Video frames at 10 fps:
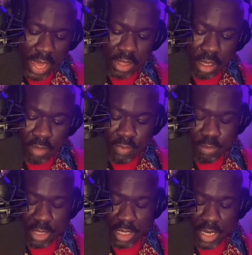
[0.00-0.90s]
I thought of
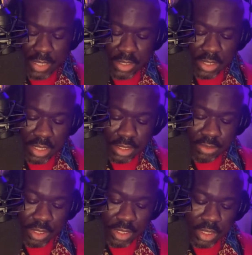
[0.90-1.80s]
the many nights
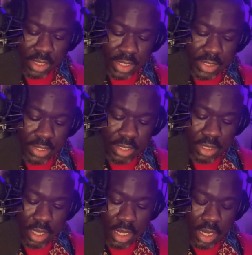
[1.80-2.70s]
Deidre and
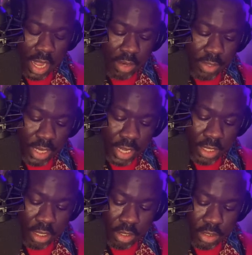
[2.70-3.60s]
Lisa
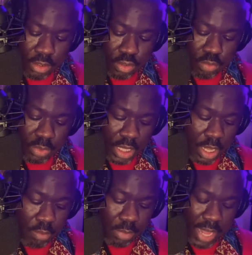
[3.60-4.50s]
congregated on their stoops,
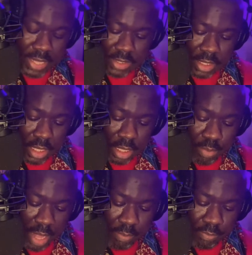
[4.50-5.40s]
blasting
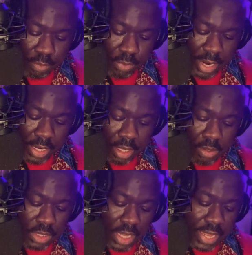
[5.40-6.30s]
hip hop from
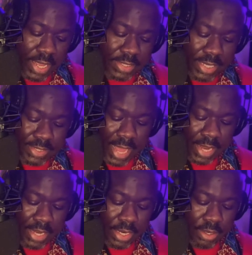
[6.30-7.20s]
radios as I
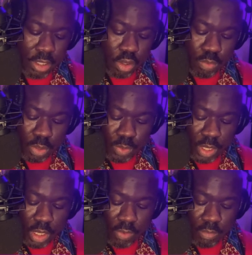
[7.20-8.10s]
sat near the open
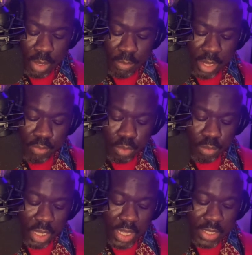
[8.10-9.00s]
window of my
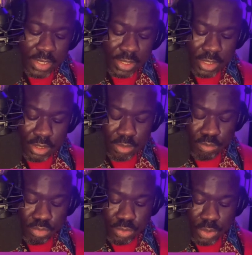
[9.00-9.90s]
bedroom, listening to
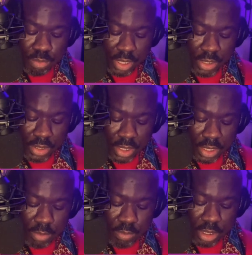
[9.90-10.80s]
Bruce
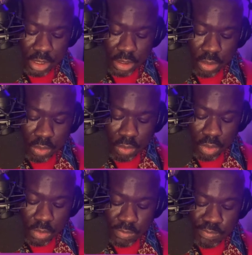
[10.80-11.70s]
Springsteen and Billy Joel
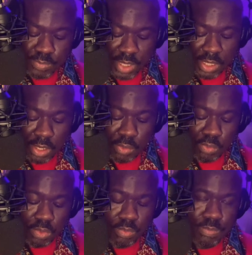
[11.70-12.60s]

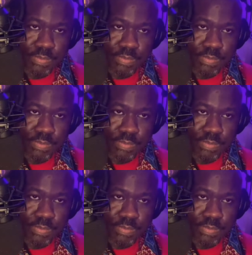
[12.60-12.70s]
alone.